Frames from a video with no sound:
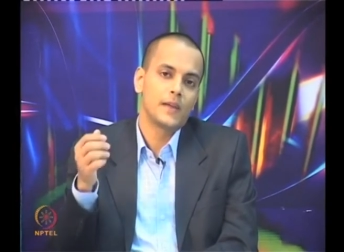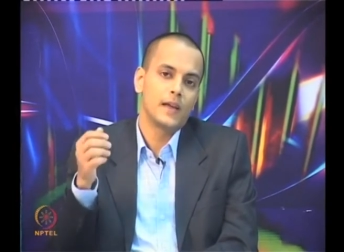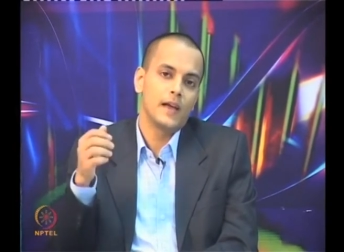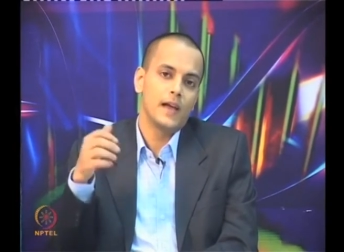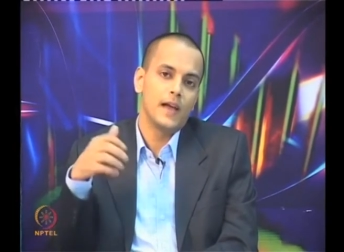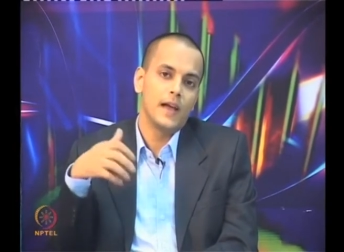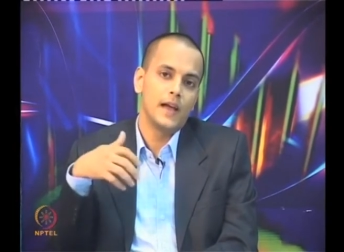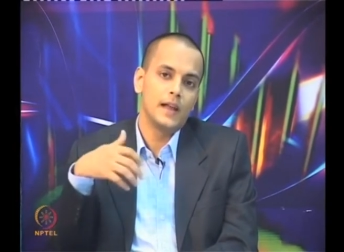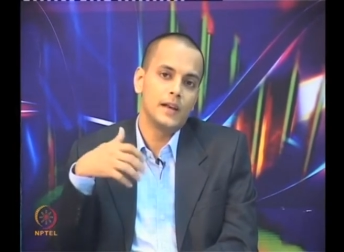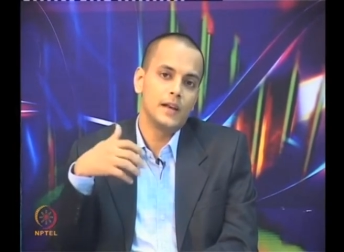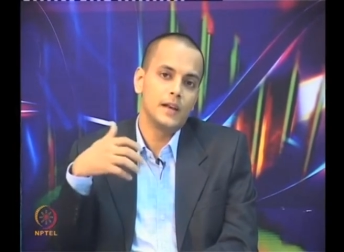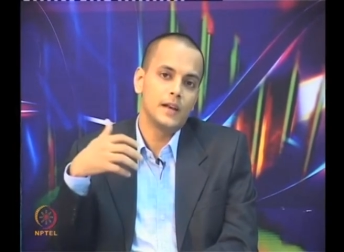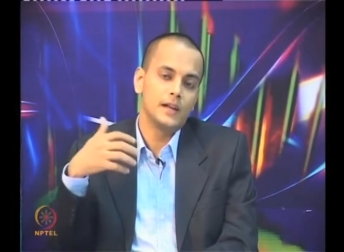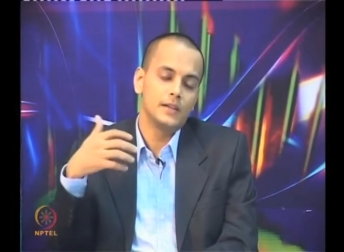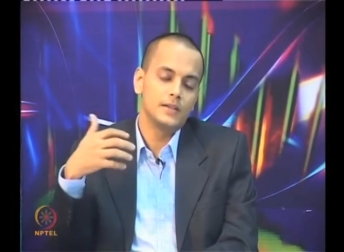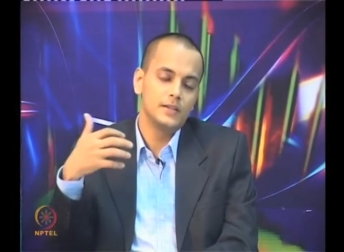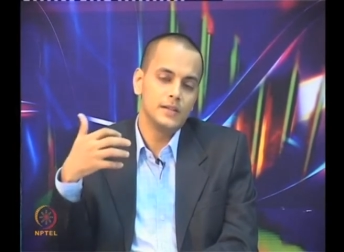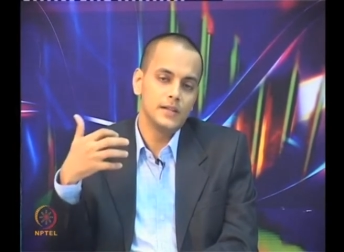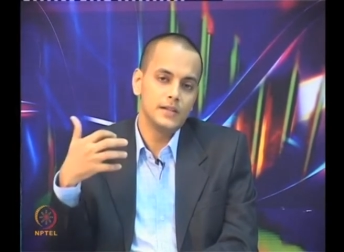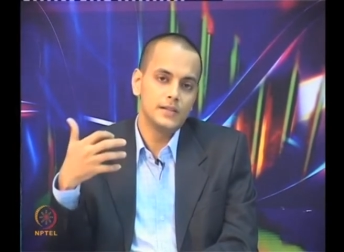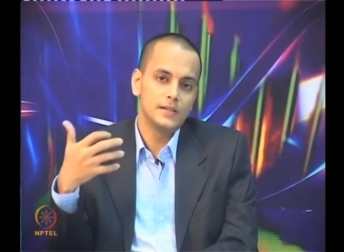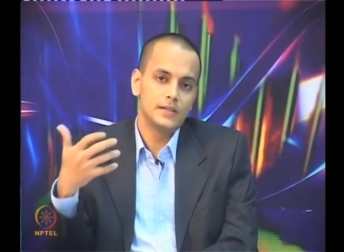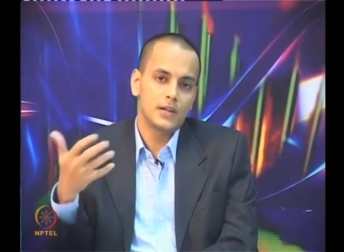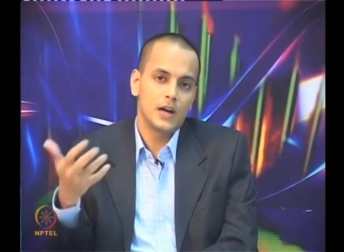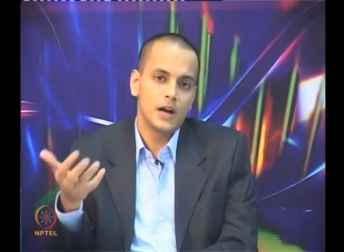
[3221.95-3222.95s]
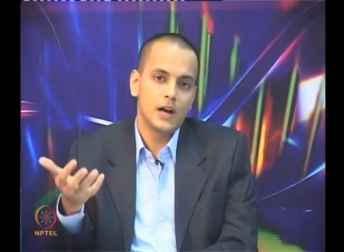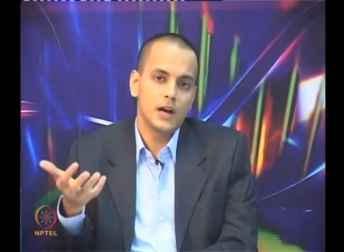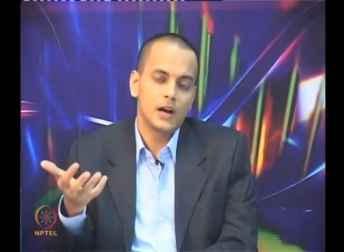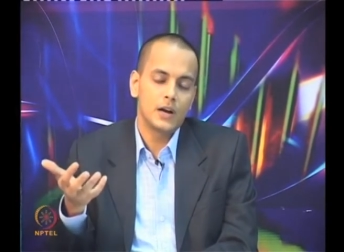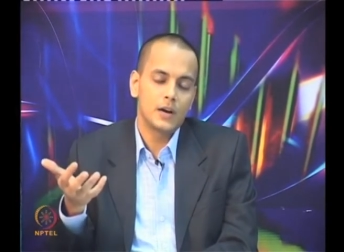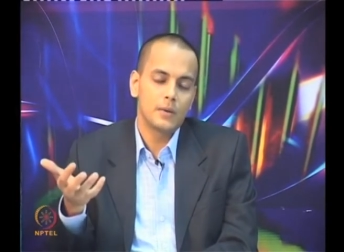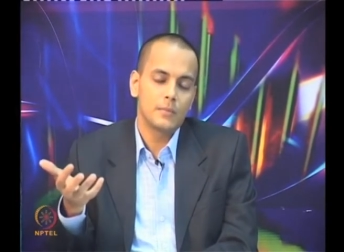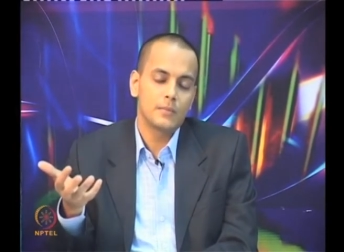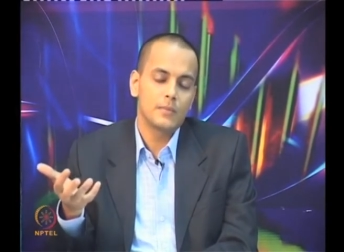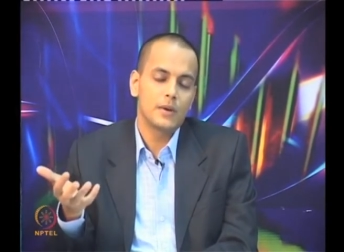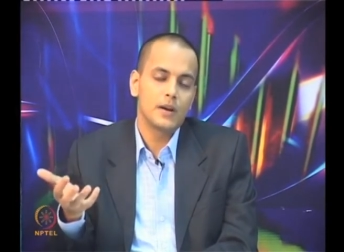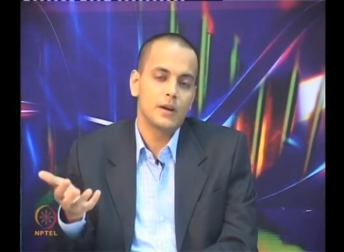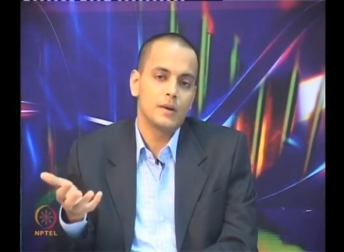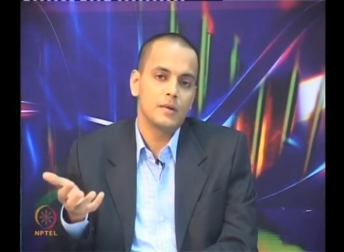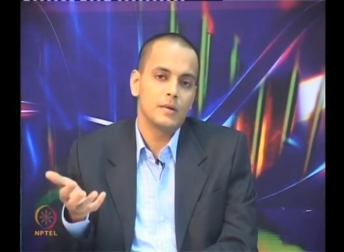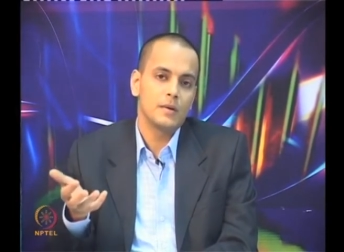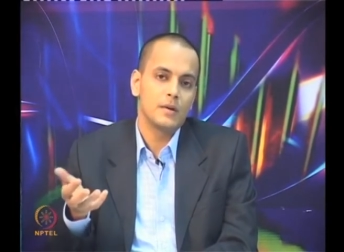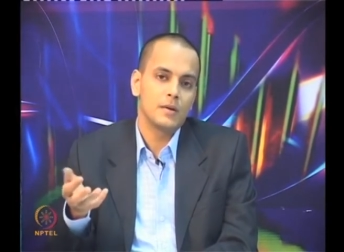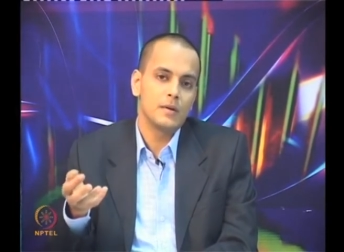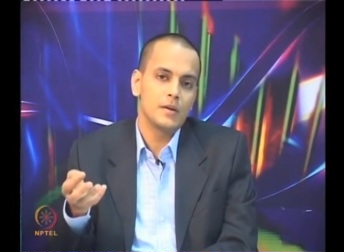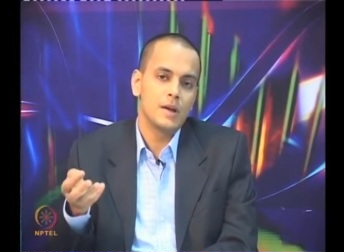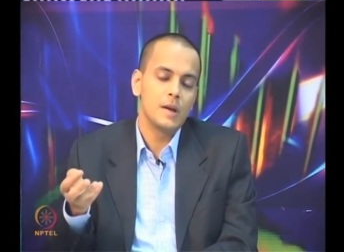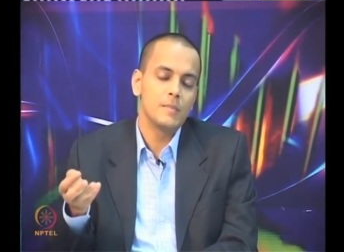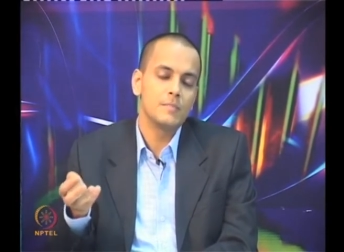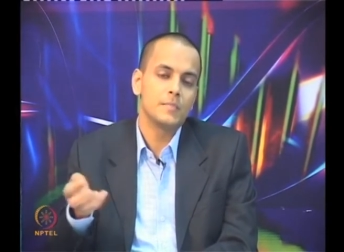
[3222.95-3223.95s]
and uh, these are
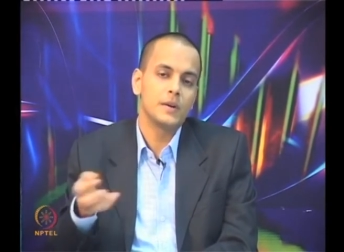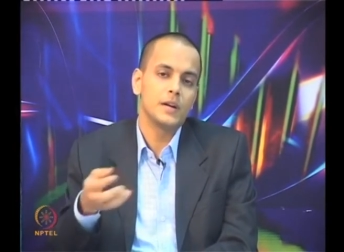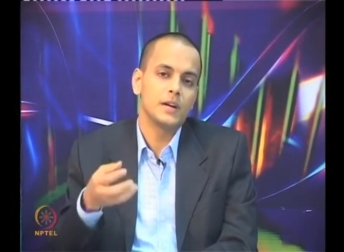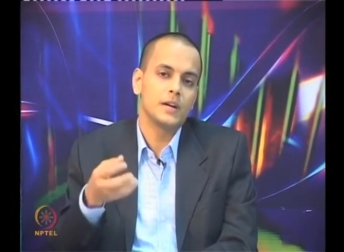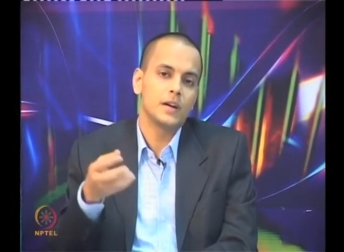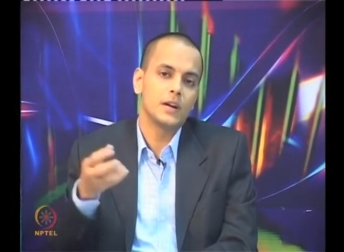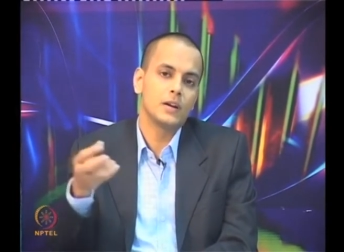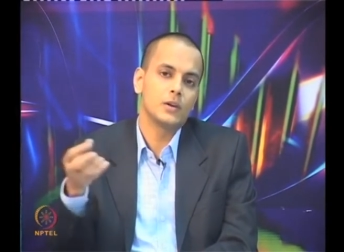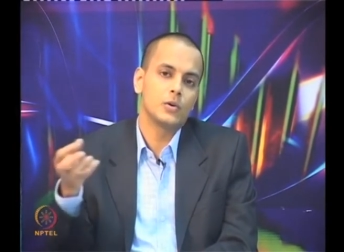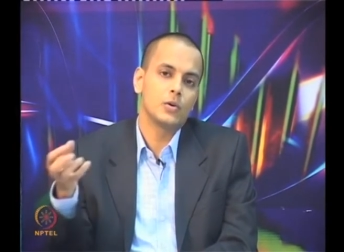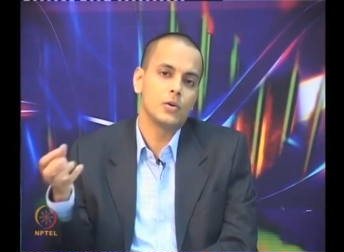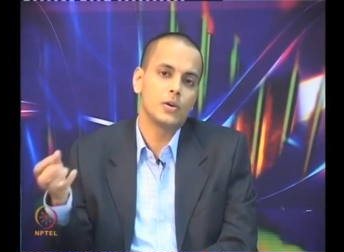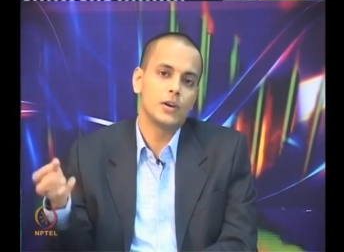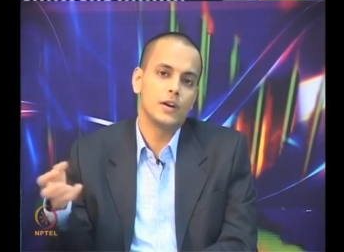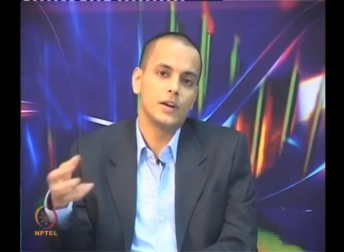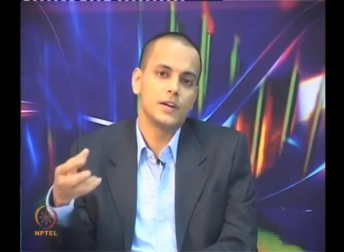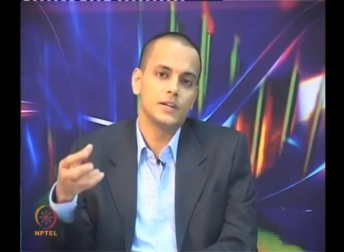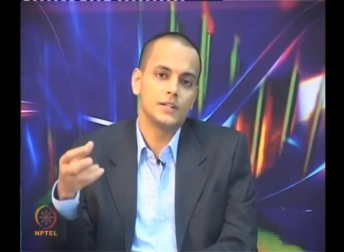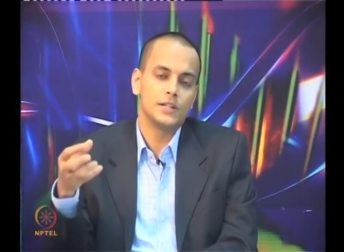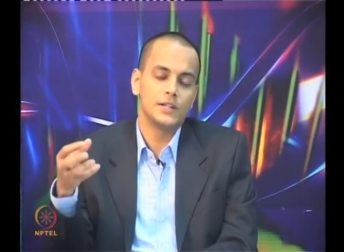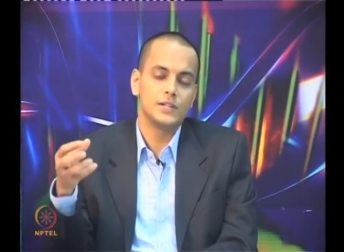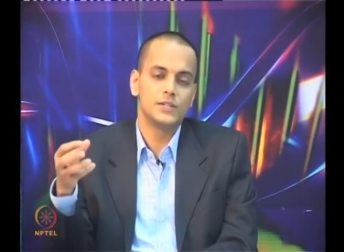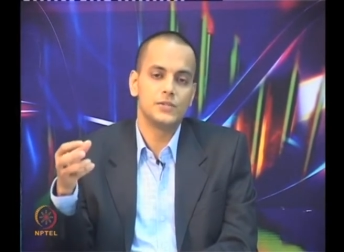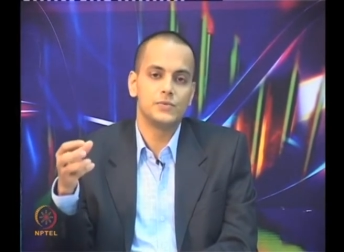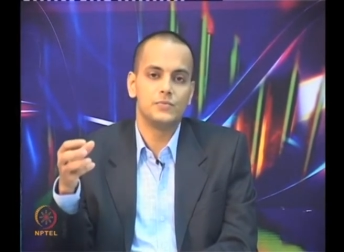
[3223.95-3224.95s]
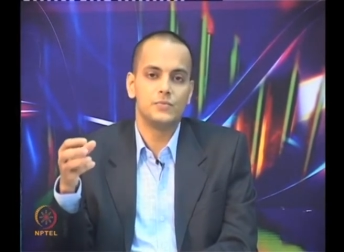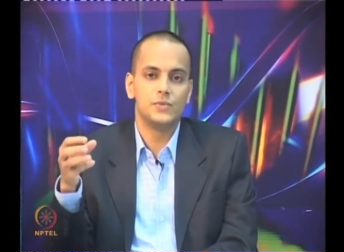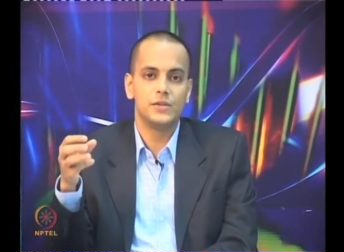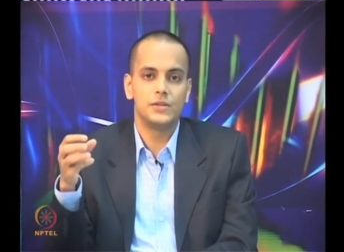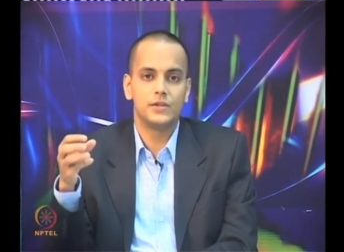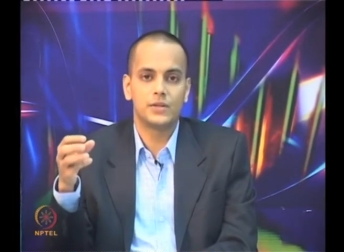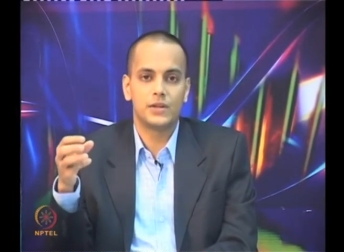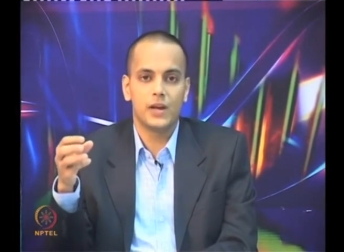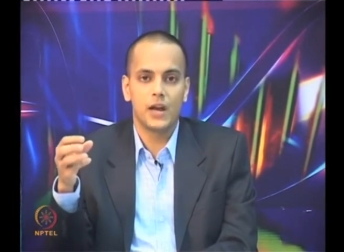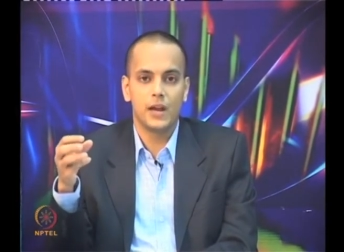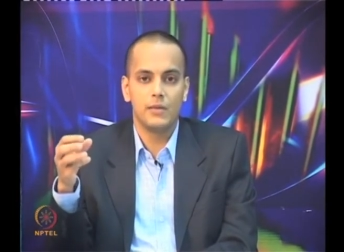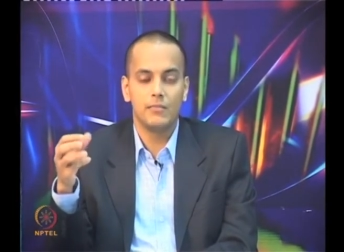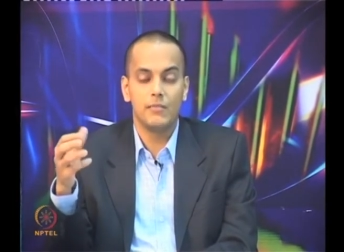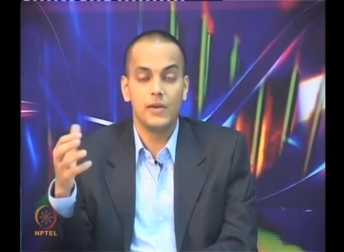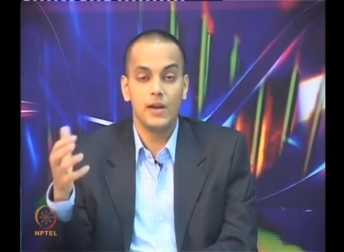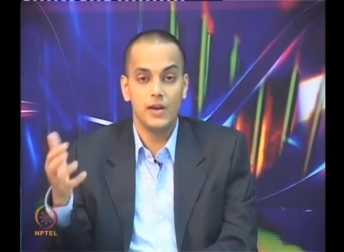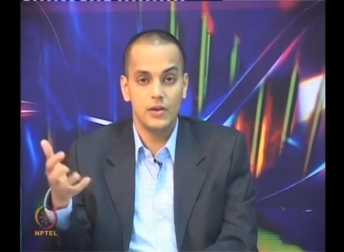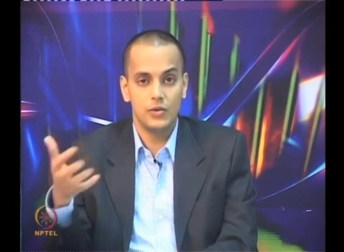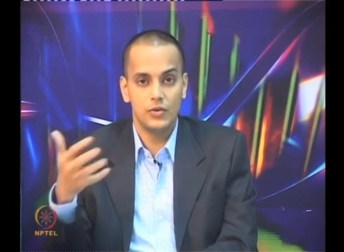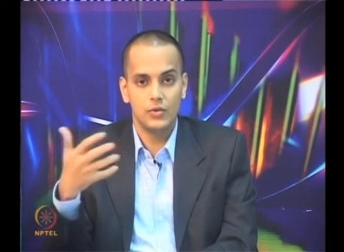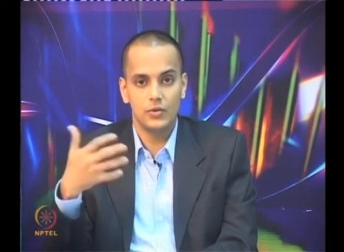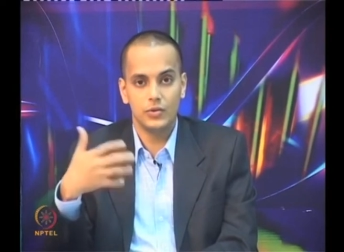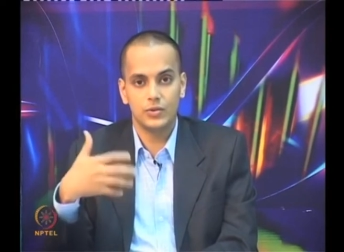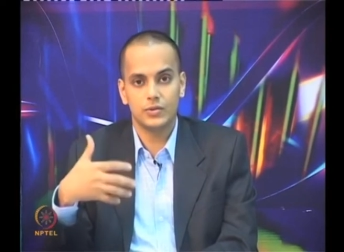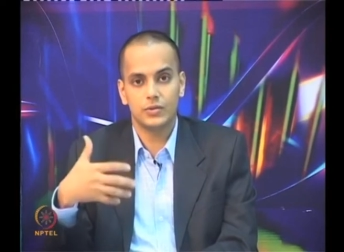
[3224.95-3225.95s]
uh, empirical correlations which can
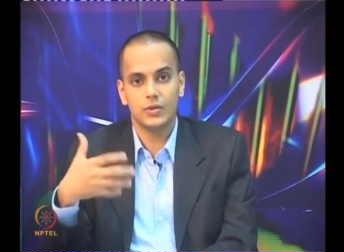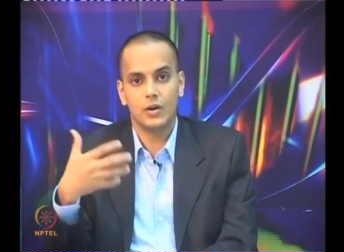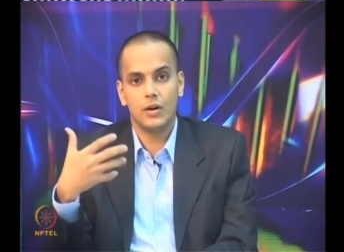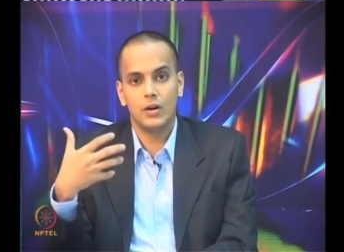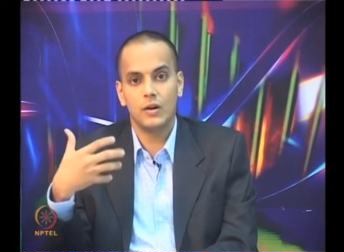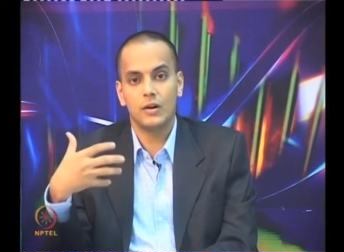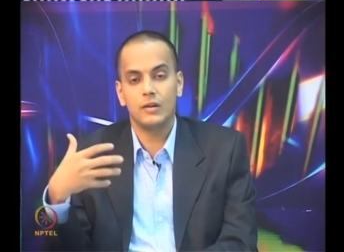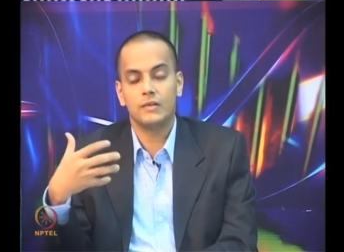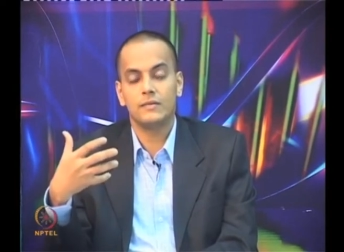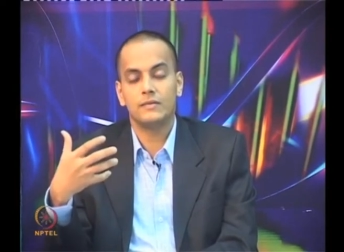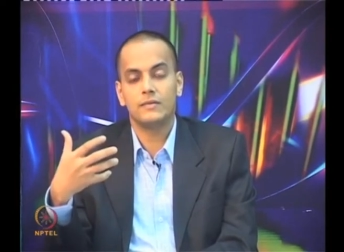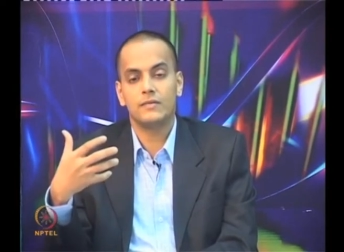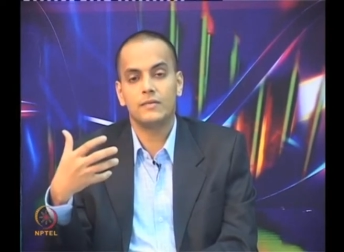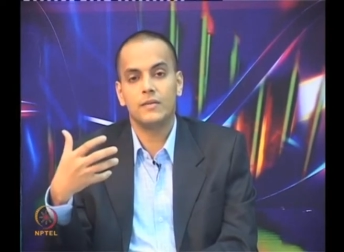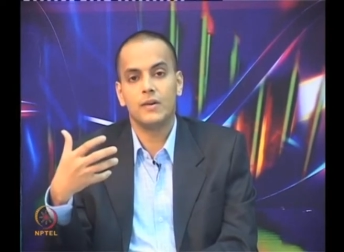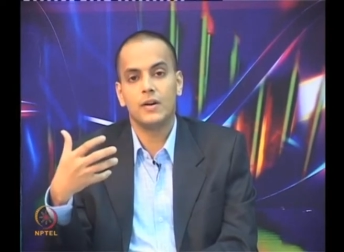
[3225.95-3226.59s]
make use of